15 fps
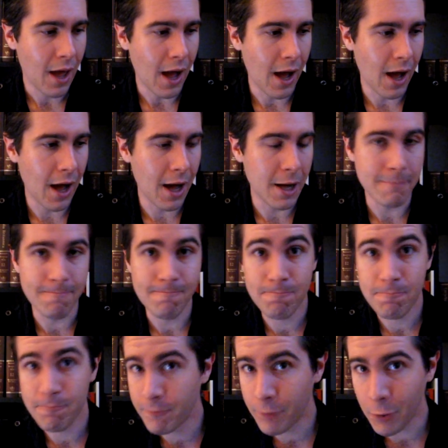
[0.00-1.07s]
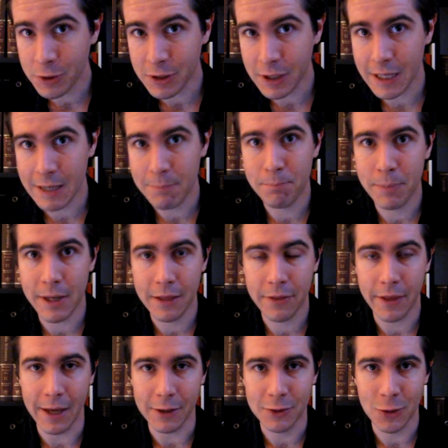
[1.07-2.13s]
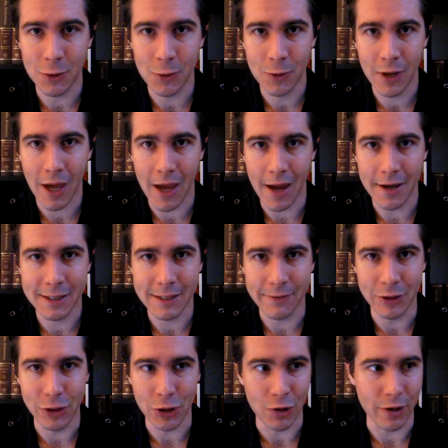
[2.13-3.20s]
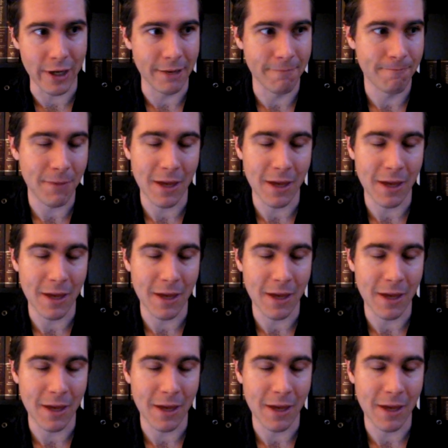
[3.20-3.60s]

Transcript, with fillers: Um, firstly, big thanks to K87 Jury.